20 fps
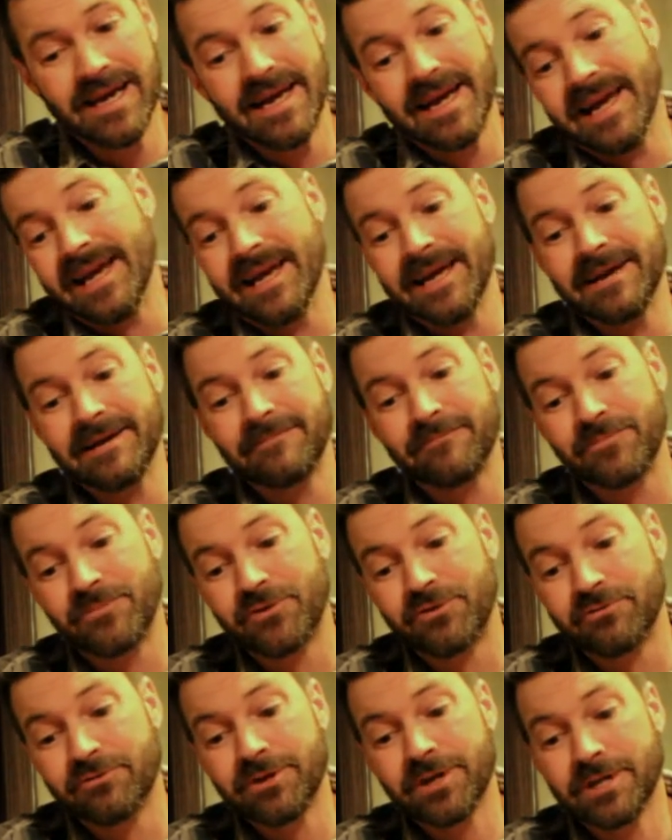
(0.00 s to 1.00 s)
And
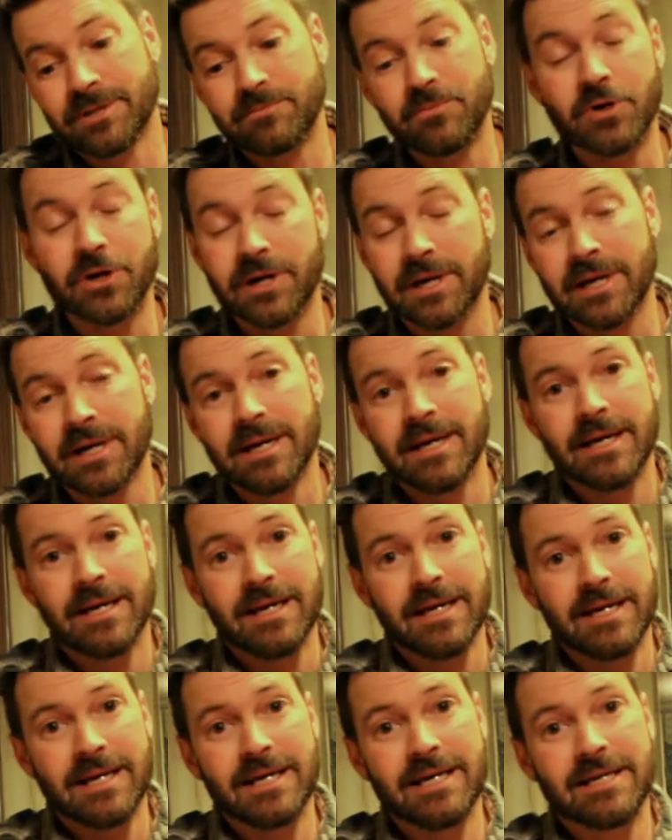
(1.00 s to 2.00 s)
through this book,
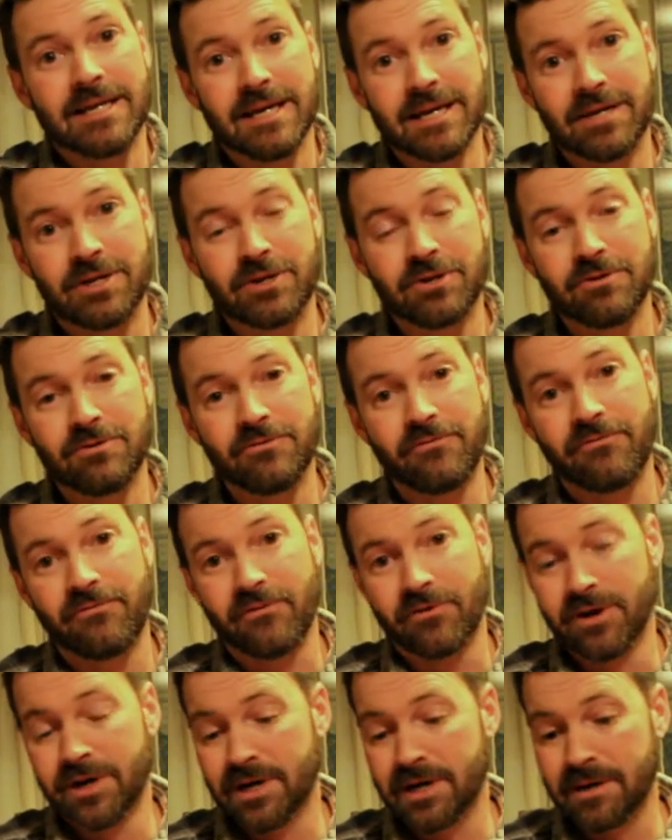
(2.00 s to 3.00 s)
he takes you
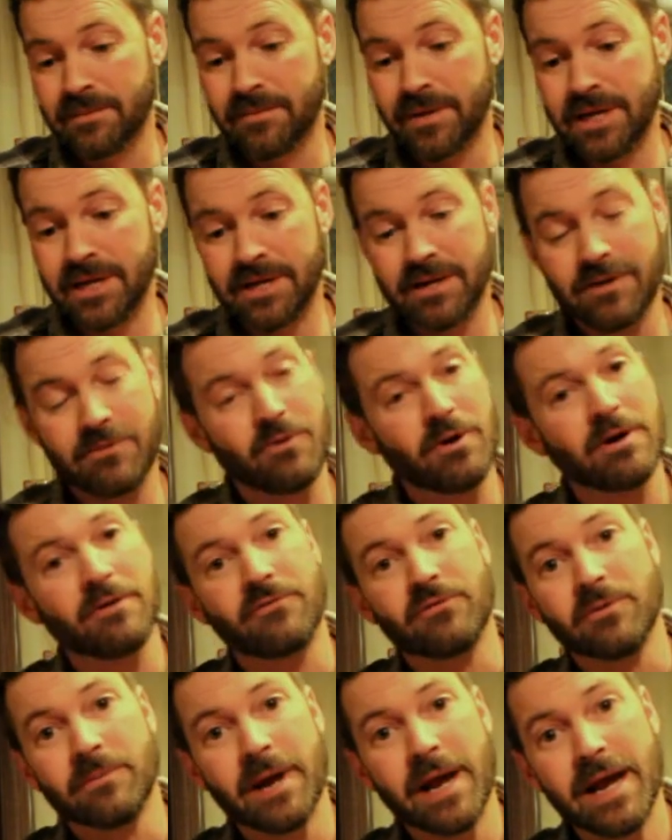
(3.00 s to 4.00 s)
from anywhere
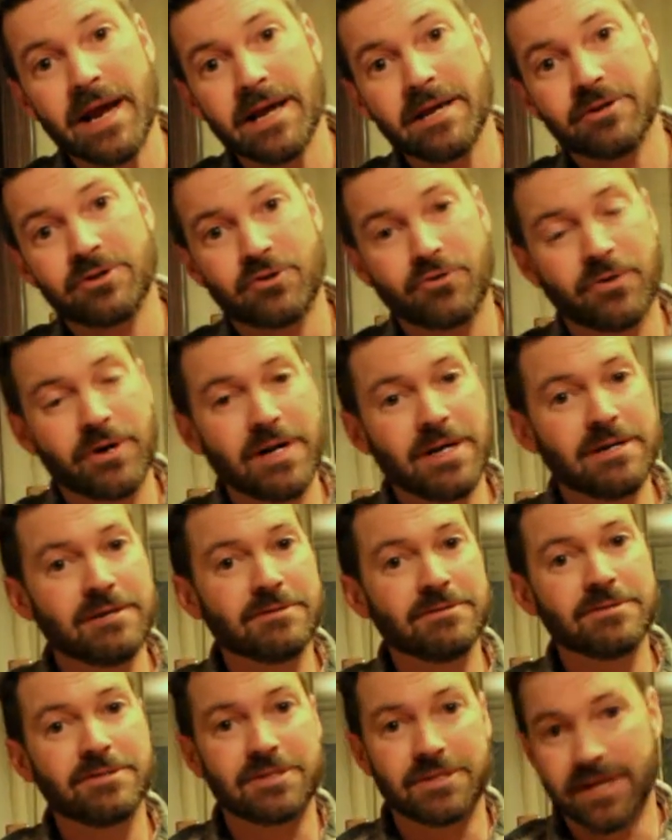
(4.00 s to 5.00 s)
from ant
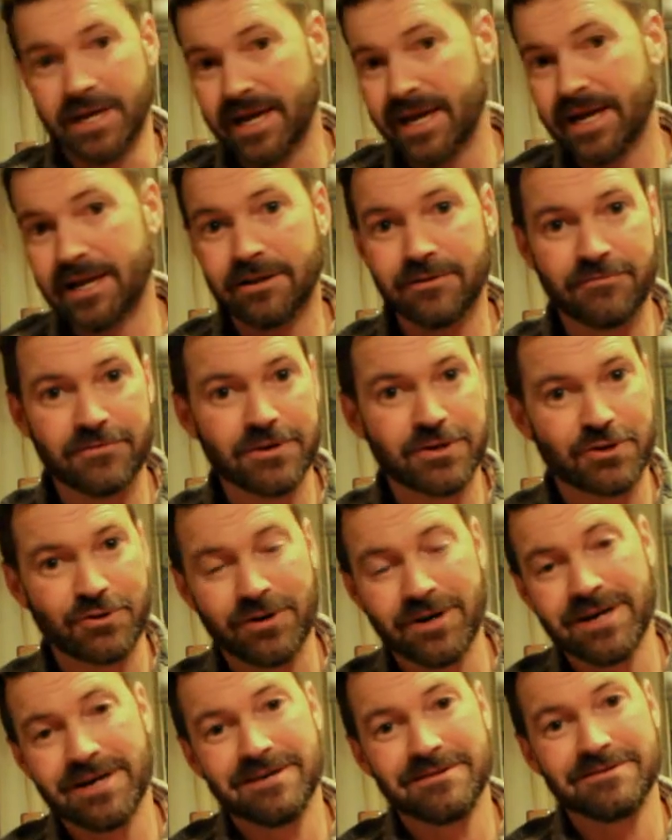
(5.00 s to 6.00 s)
trails to elephant
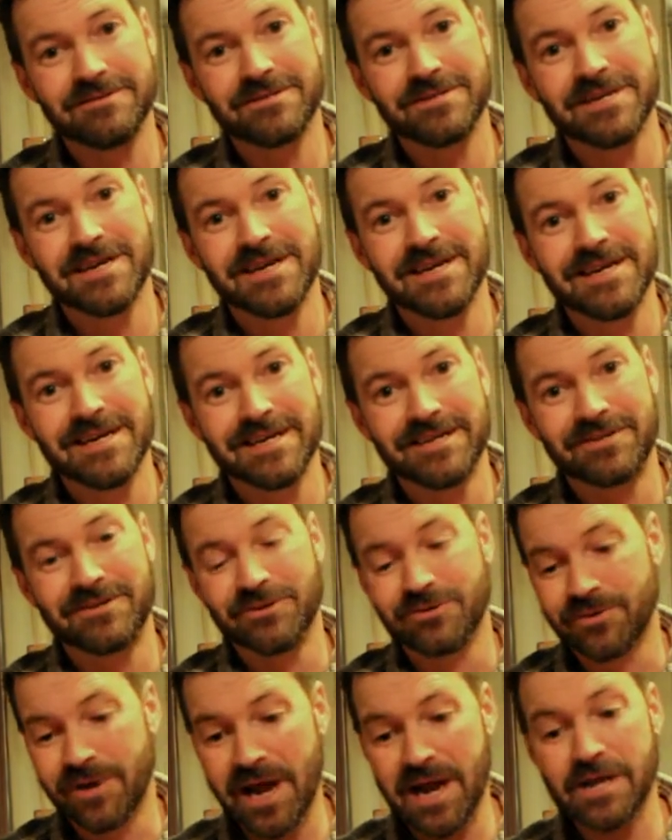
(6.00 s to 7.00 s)
trails
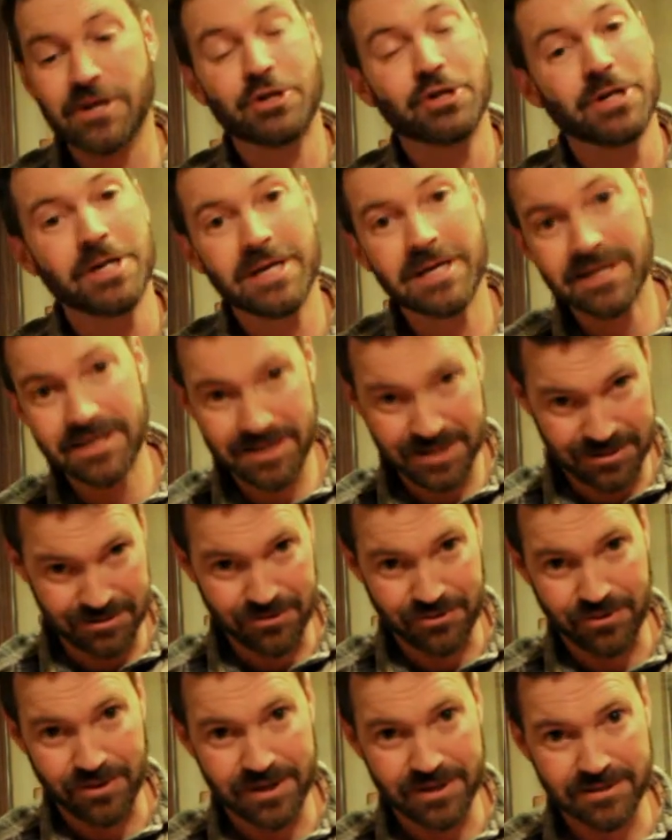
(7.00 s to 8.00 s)
to ancient Indian
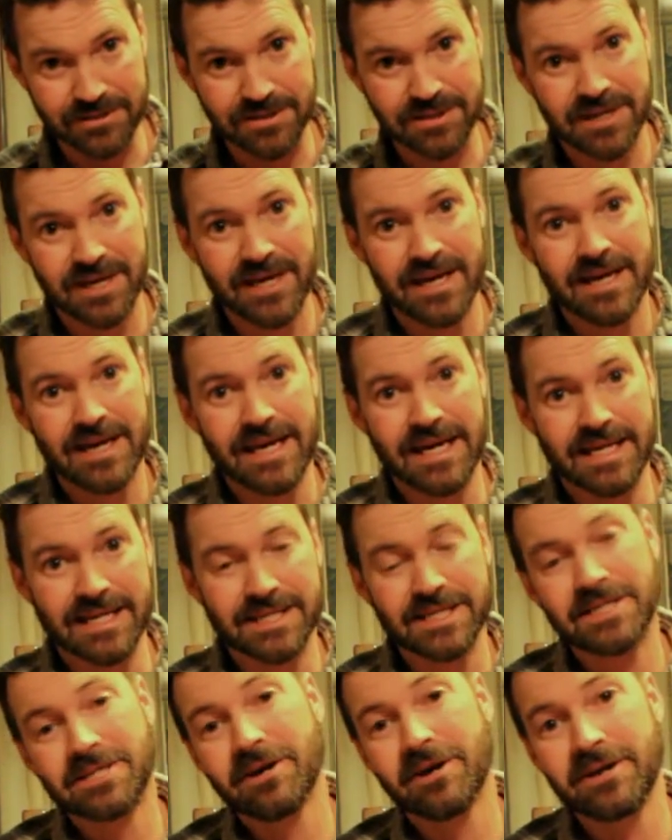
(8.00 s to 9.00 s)
trails and
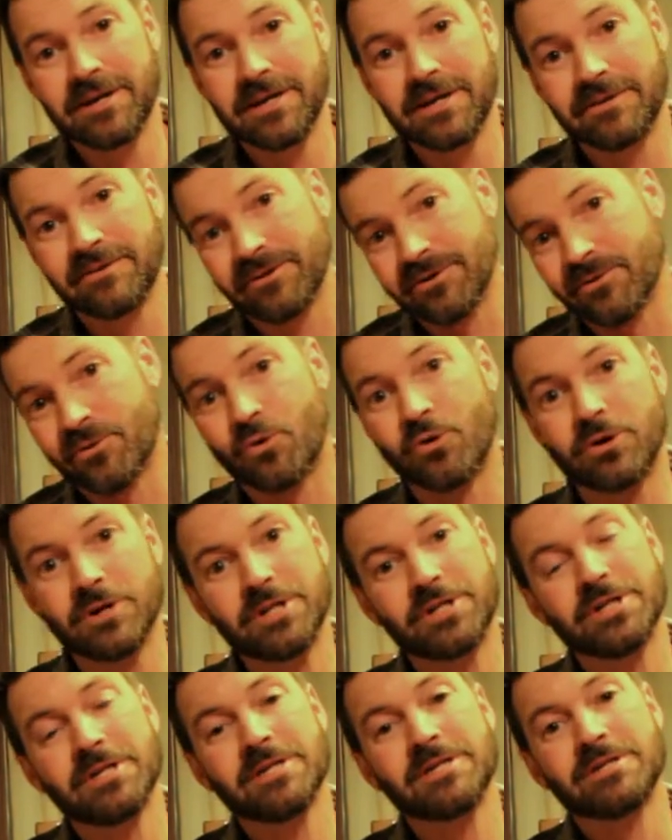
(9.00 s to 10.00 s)
studying their
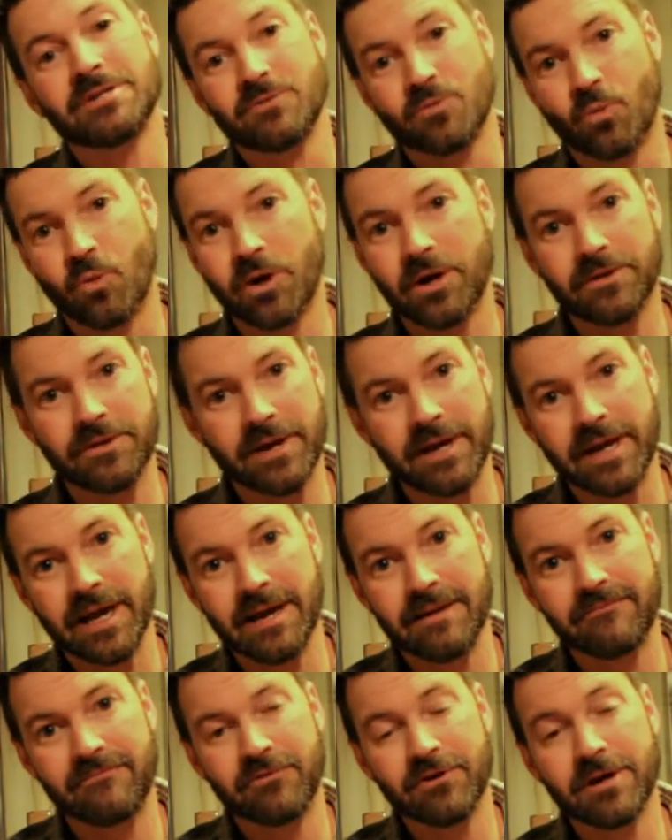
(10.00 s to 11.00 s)
origins, where they
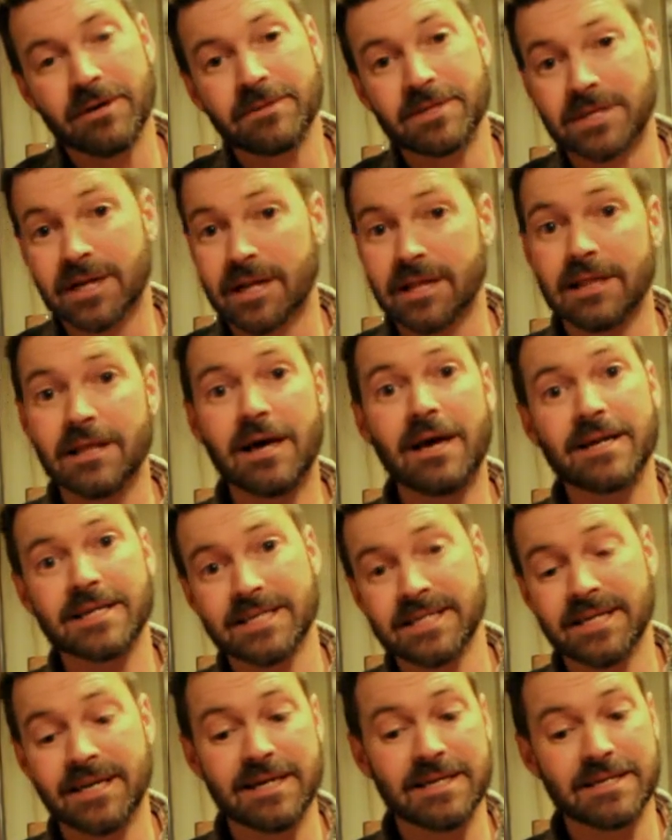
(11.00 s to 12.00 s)
came from. He's got a lot of
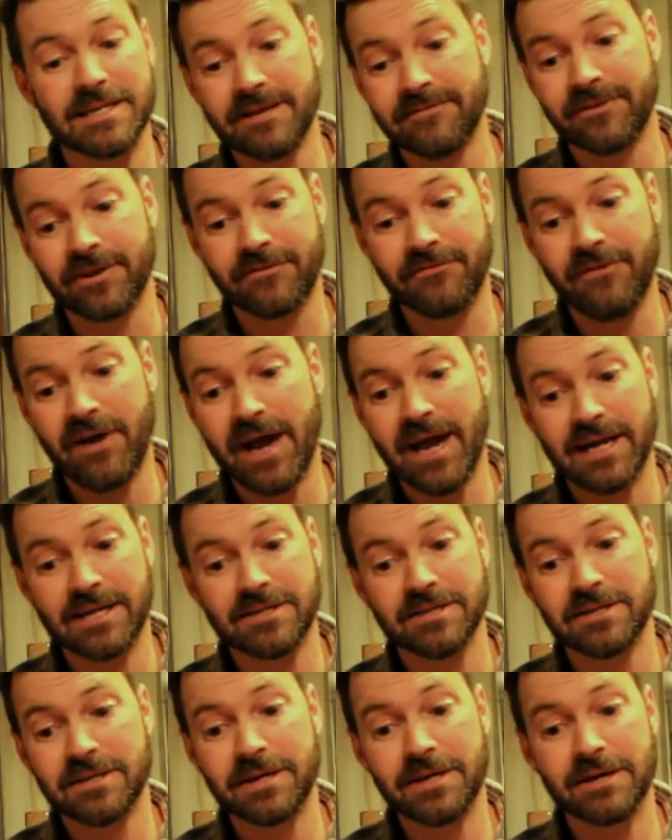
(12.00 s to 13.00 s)
scientific
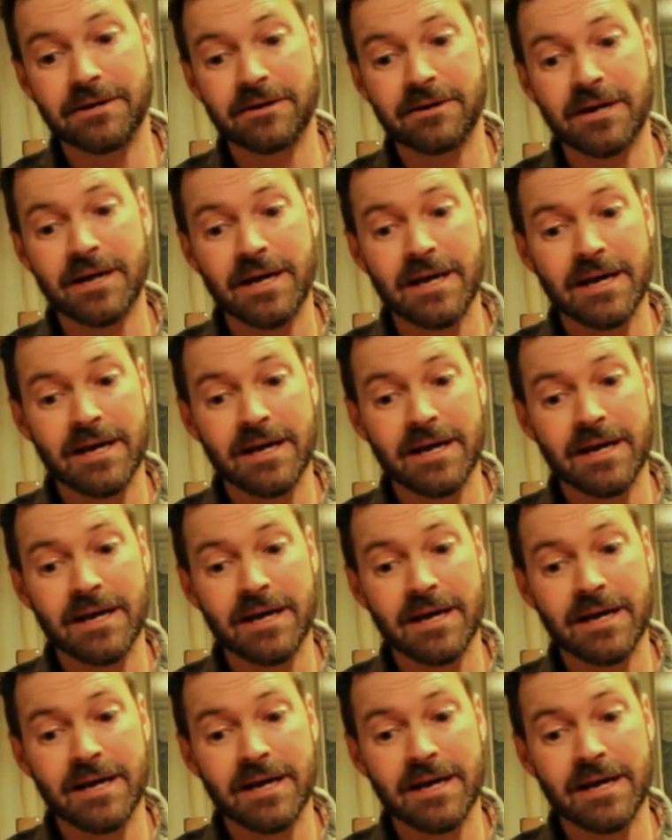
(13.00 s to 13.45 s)
facts in here.